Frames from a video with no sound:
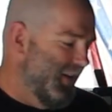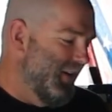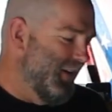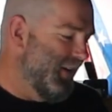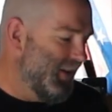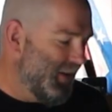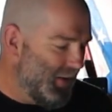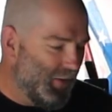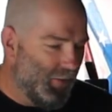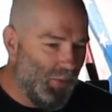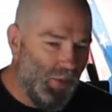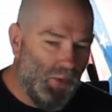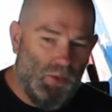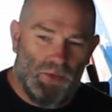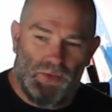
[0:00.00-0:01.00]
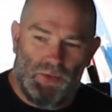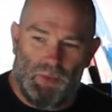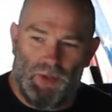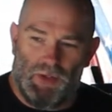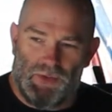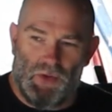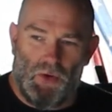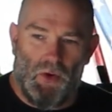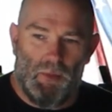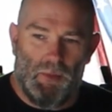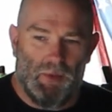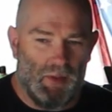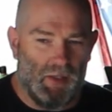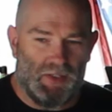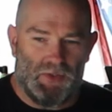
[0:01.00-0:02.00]
We were talking about time
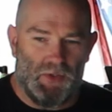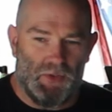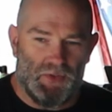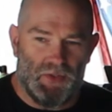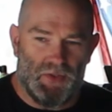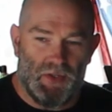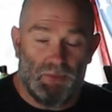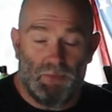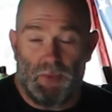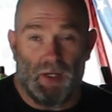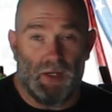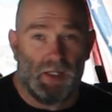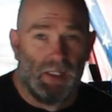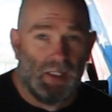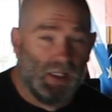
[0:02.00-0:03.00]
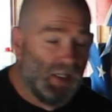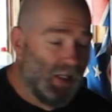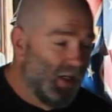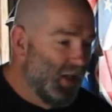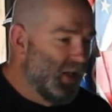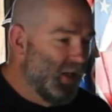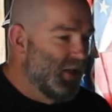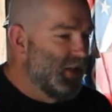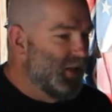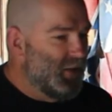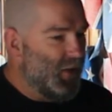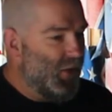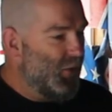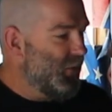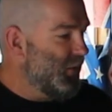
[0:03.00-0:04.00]
and excuses. Yeah.
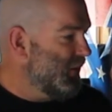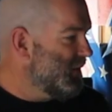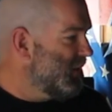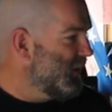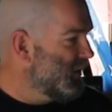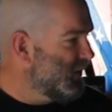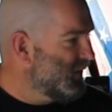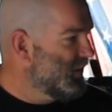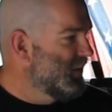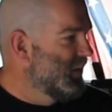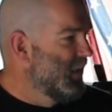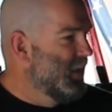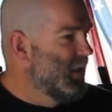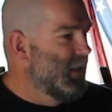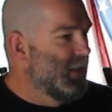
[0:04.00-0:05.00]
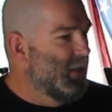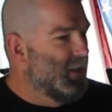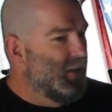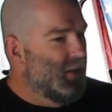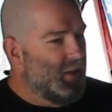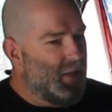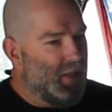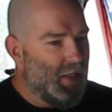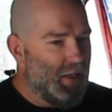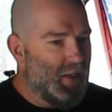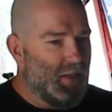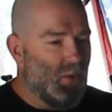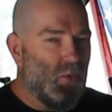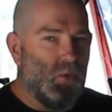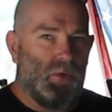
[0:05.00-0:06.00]
So yeah,
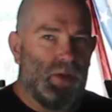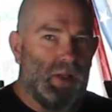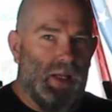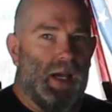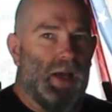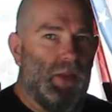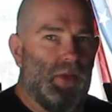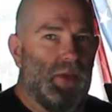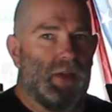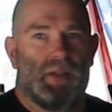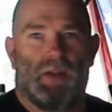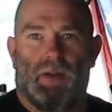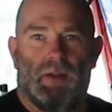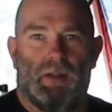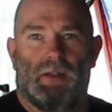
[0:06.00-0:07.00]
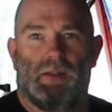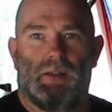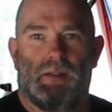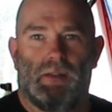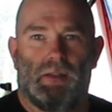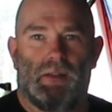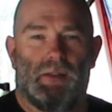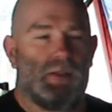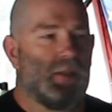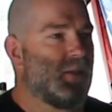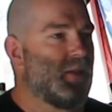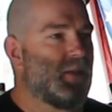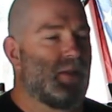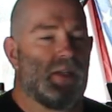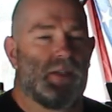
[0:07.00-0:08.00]
there's also other things they
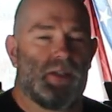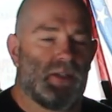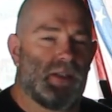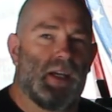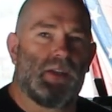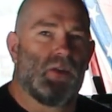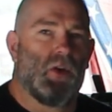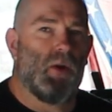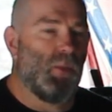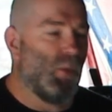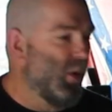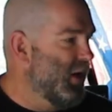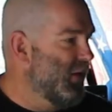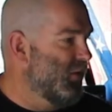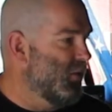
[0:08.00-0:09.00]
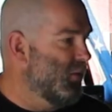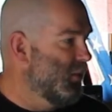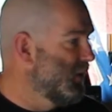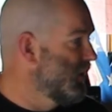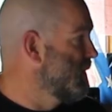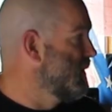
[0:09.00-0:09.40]
just take time away from